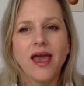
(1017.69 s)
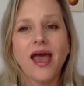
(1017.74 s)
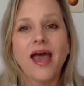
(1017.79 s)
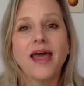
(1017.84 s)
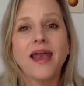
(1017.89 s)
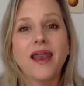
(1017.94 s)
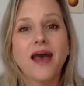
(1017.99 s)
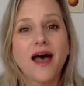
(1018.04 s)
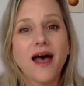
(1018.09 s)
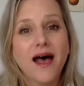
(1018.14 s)

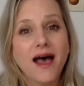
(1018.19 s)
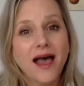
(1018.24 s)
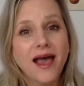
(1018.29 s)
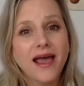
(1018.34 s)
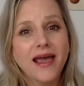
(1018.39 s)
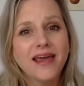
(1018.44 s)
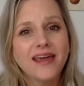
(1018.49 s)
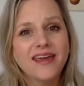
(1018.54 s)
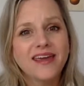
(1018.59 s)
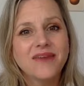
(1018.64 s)
And
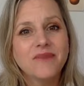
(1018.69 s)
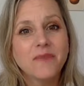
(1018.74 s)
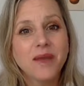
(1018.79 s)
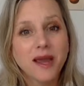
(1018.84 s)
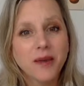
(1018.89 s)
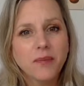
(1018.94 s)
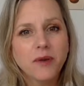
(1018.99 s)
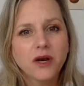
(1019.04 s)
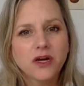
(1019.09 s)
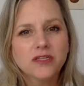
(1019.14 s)
I, in
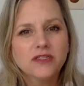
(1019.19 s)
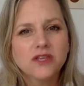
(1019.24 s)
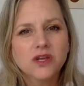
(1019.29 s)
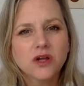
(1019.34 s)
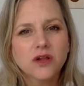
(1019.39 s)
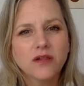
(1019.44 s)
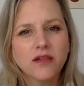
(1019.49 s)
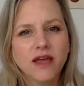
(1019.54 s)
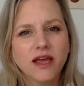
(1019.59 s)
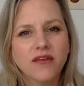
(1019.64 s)
my
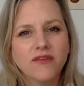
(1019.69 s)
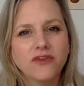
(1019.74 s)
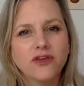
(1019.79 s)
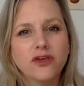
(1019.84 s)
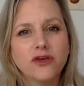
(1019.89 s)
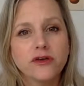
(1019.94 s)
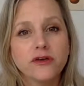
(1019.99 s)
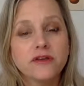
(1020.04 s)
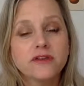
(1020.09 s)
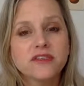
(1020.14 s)
personal life,
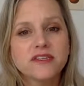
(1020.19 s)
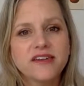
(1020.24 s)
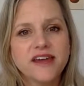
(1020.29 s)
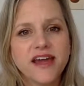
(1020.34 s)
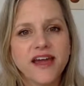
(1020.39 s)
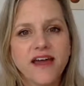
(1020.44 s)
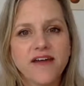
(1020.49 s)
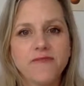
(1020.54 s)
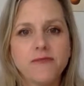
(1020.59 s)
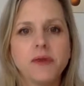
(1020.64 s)
used to
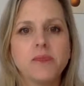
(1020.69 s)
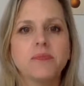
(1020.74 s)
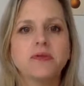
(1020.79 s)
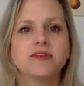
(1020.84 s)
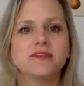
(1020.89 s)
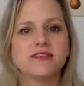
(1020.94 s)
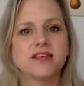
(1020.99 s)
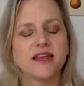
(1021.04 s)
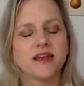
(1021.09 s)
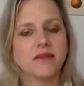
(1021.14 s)
have
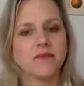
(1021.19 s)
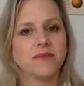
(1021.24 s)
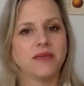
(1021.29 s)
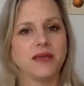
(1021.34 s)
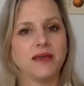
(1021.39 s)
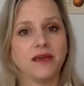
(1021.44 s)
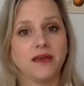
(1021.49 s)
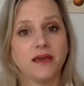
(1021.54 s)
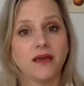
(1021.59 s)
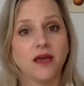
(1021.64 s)
people say to
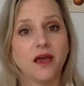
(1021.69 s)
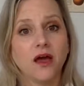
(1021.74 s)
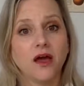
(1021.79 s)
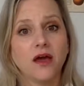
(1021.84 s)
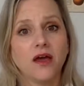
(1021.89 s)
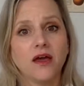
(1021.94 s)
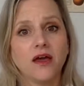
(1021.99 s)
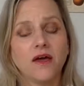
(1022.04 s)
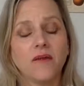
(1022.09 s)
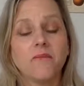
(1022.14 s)
me,
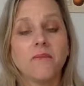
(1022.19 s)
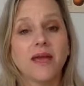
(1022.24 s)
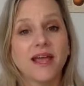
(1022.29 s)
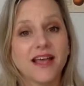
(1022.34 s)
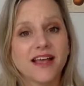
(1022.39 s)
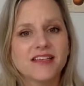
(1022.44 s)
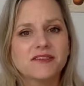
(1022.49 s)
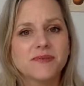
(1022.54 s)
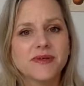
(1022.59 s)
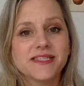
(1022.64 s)
my
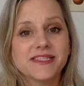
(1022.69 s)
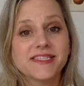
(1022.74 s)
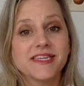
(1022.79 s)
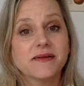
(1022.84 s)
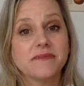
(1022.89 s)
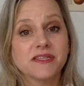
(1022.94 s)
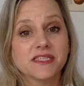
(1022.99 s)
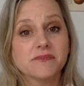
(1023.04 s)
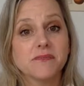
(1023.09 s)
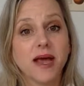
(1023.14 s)
husband's
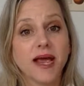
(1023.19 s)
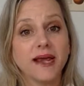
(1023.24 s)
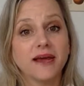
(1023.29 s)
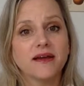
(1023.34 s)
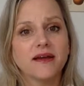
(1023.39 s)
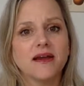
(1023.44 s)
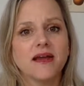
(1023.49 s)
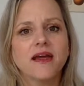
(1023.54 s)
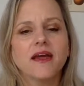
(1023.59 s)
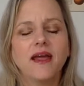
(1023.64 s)
name is
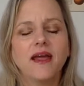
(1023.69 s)
Mike,